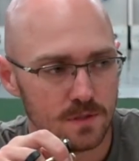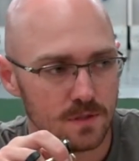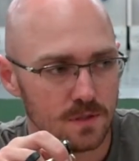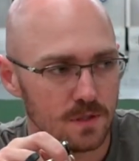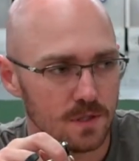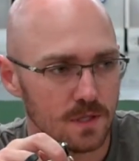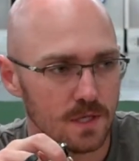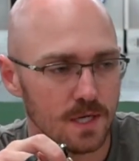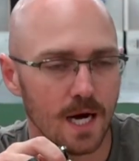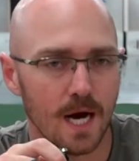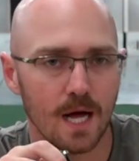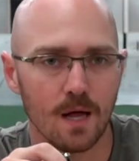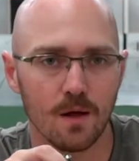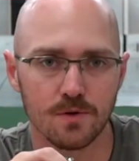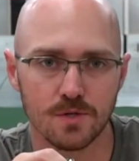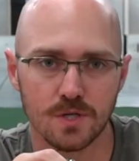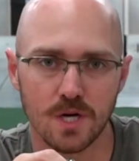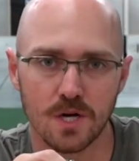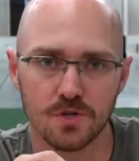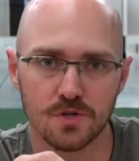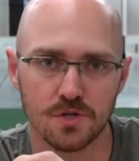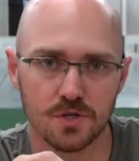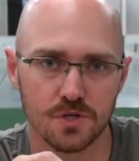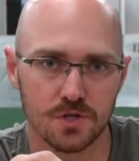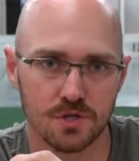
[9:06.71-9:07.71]
knowledge
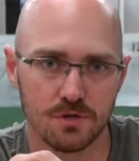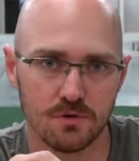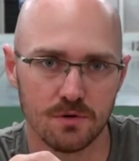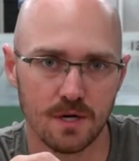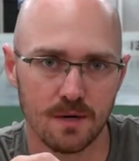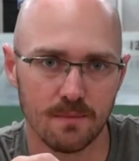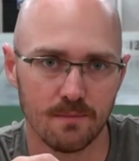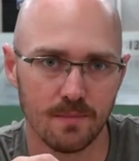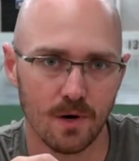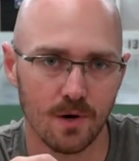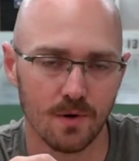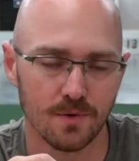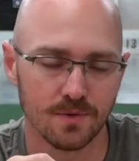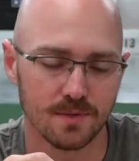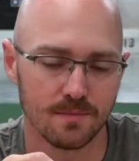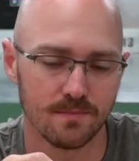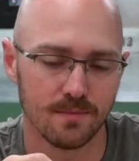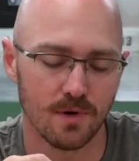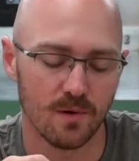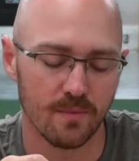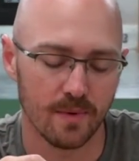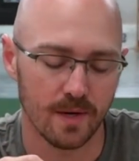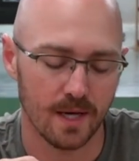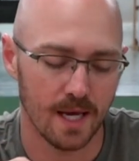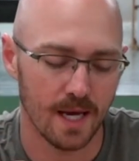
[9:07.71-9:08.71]
on just shooting bows and
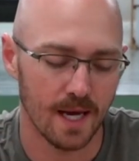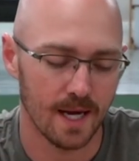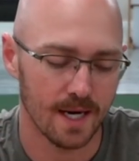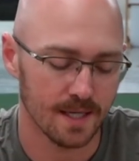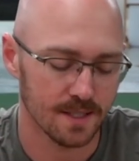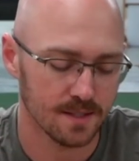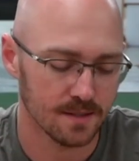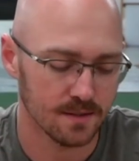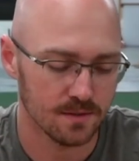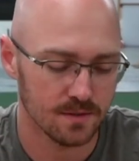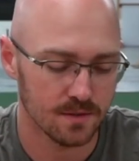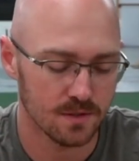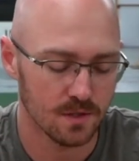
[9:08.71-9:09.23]
bow mechanics.